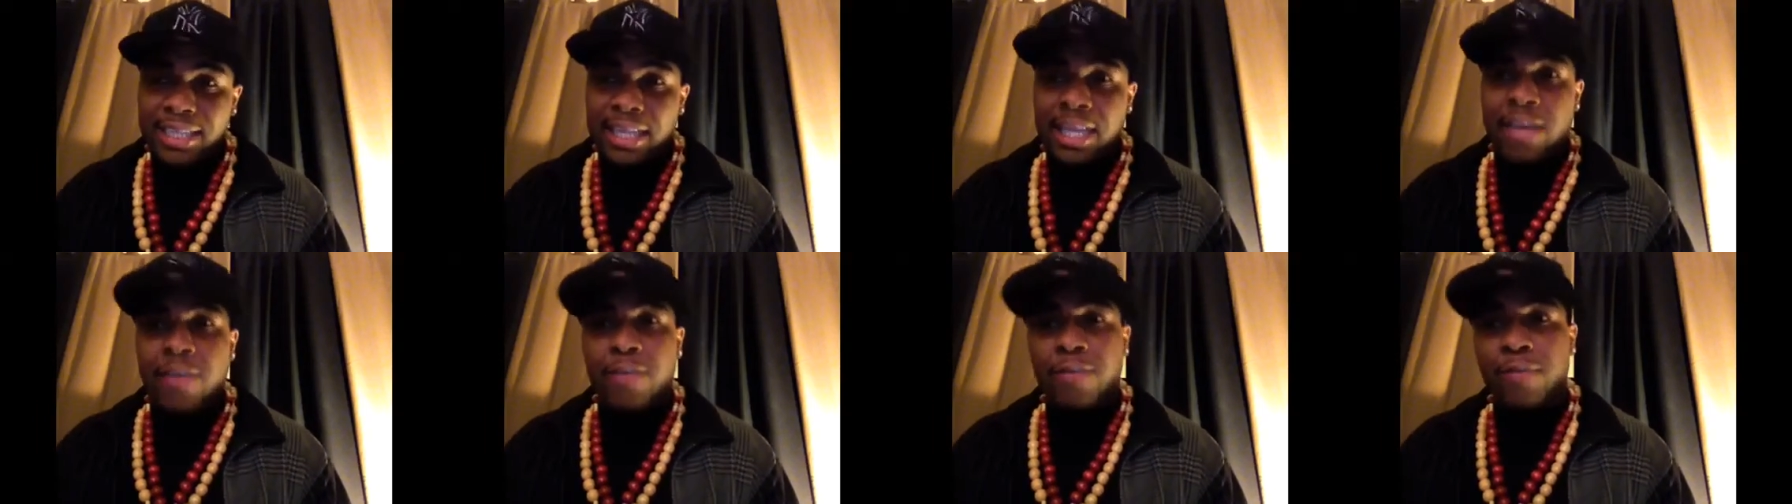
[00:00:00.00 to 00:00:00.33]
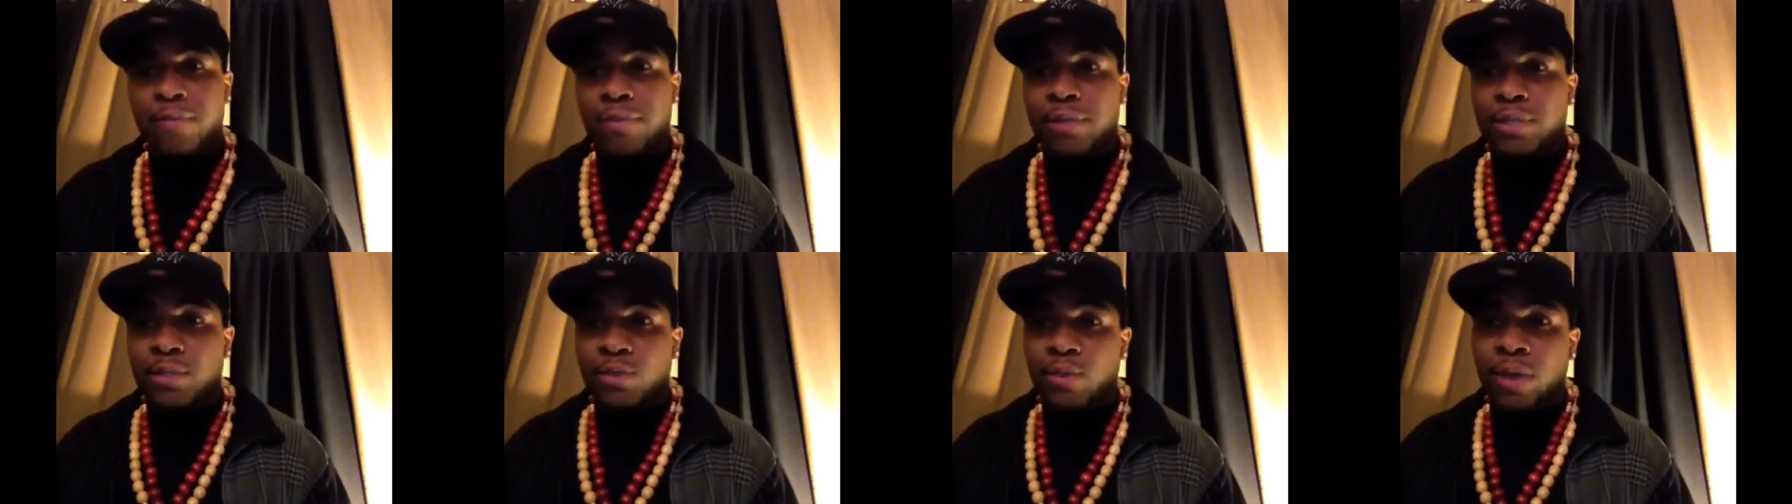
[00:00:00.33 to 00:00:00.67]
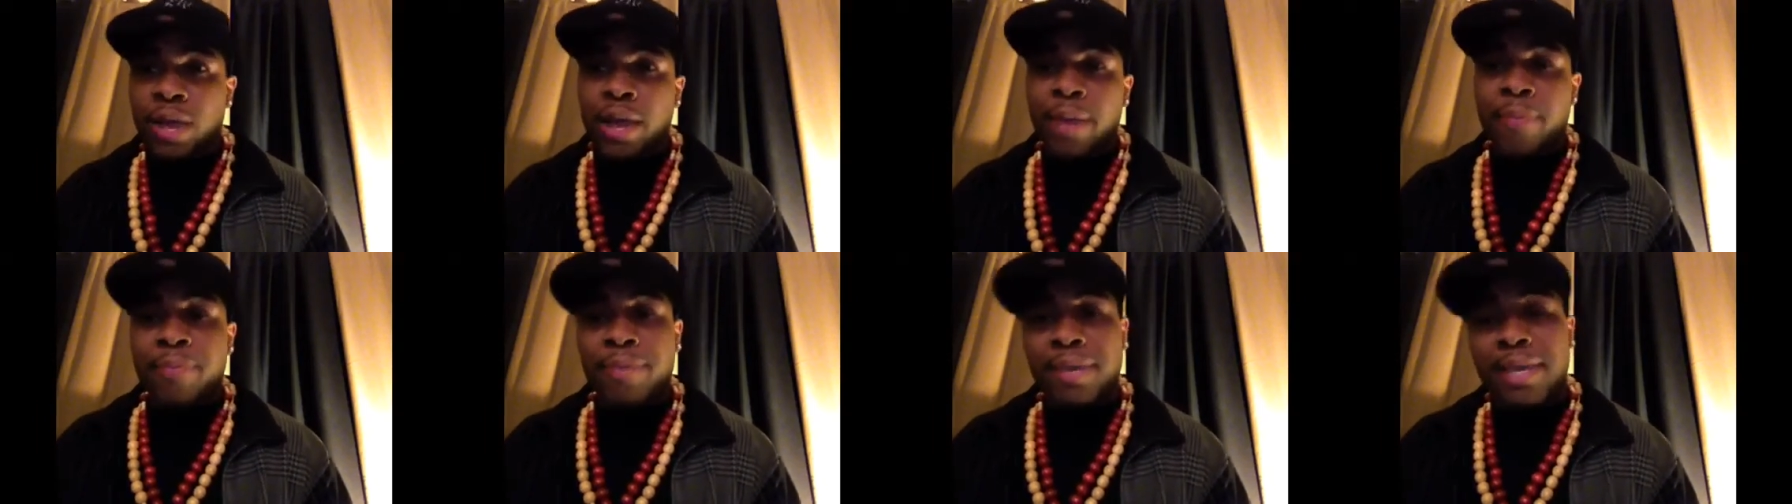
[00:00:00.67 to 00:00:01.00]
infamous
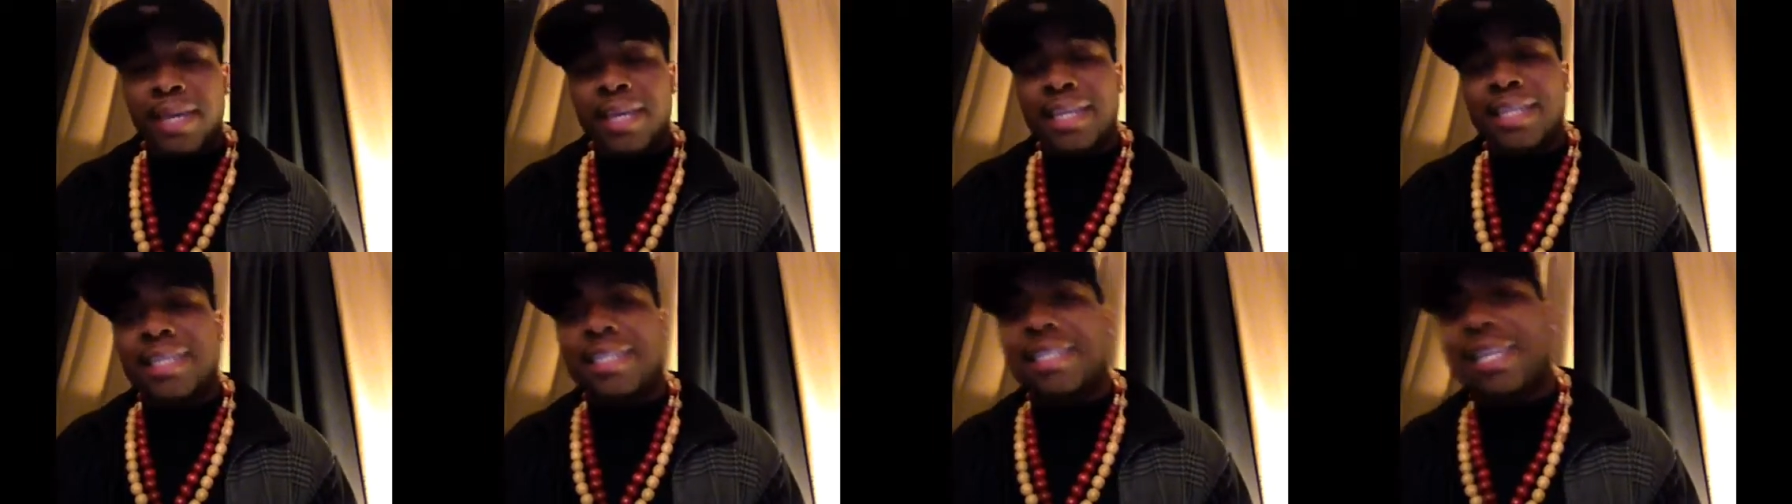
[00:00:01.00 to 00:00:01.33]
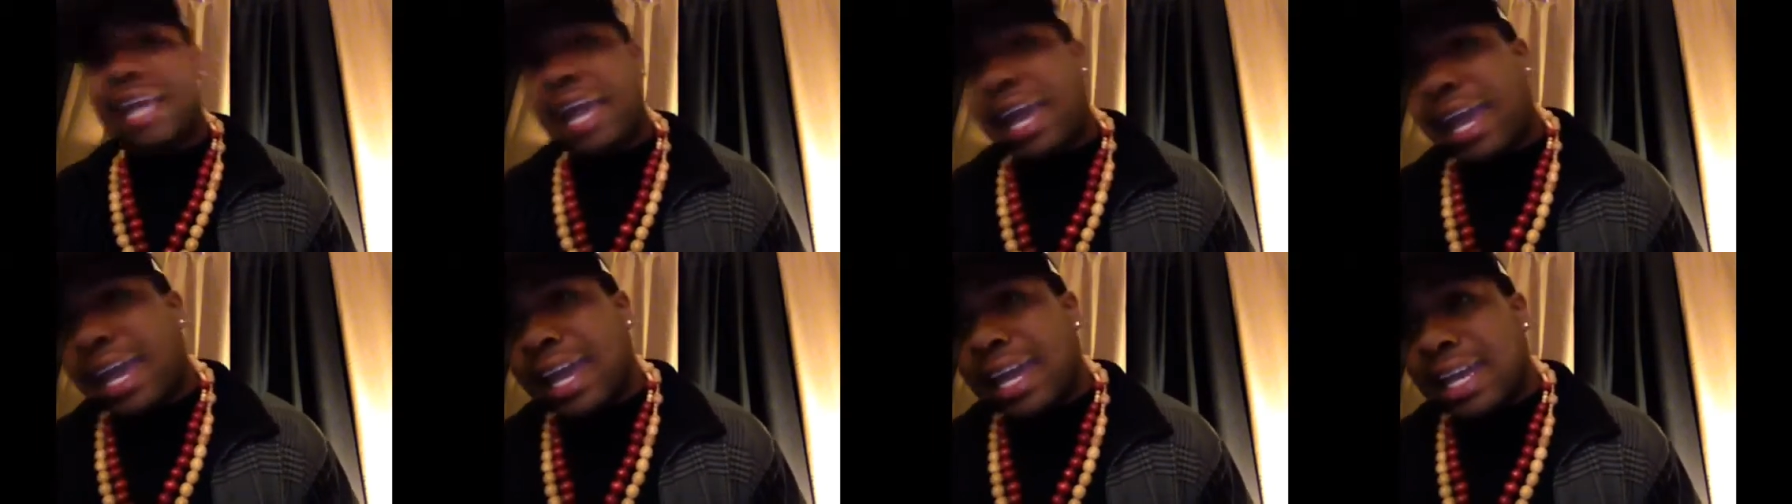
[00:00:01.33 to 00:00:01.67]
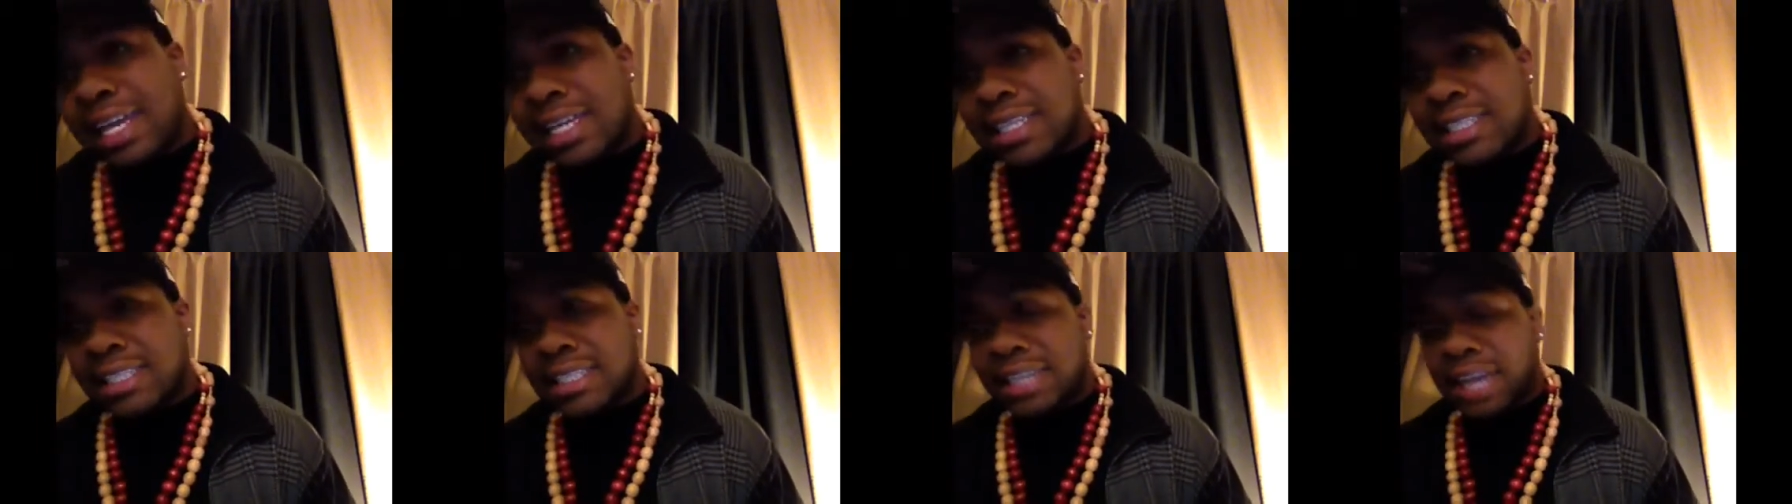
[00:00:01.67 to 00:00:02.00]
YB
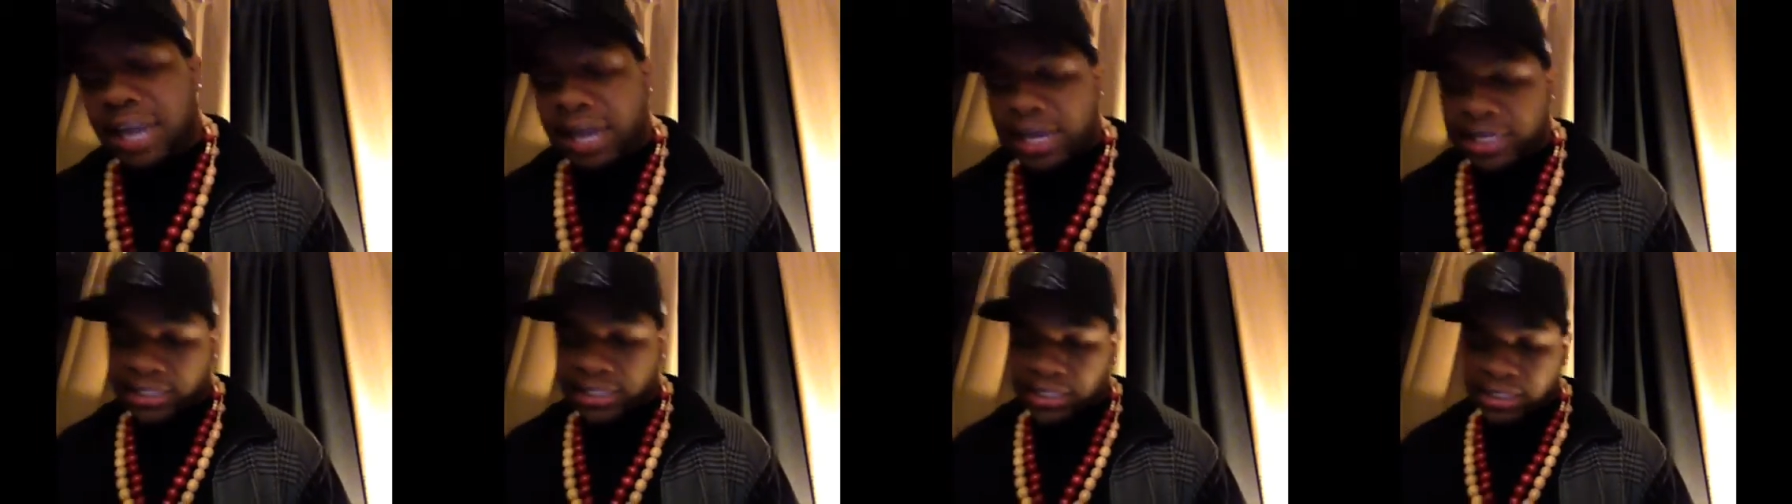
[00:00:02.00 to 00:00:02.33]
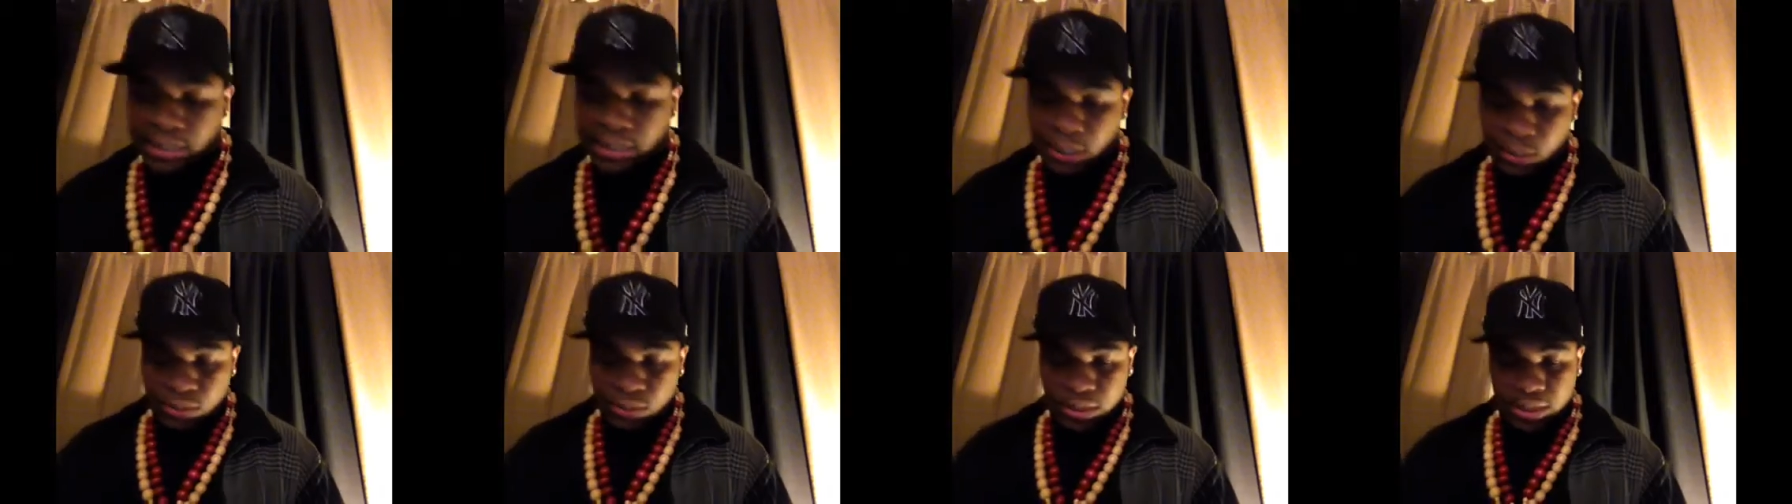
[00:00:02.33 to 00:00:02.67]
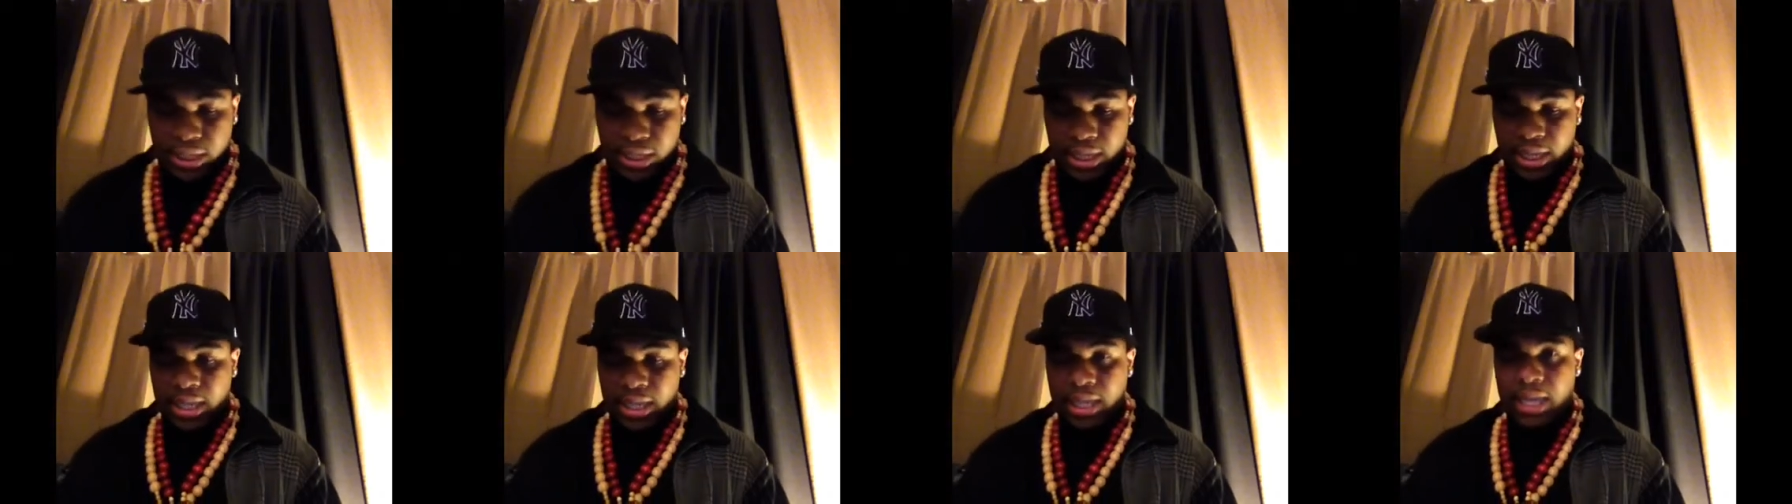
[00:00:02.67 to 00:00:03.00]
dash Kaiser
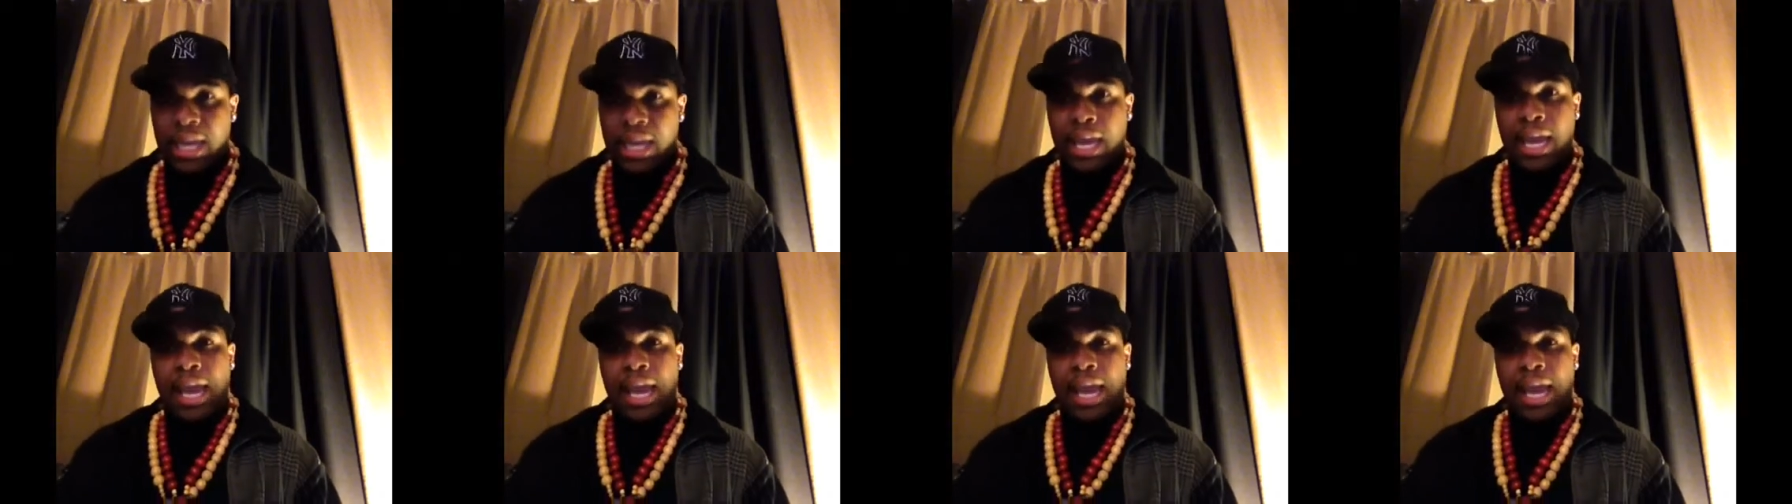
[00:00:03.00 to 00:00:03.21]
Sose.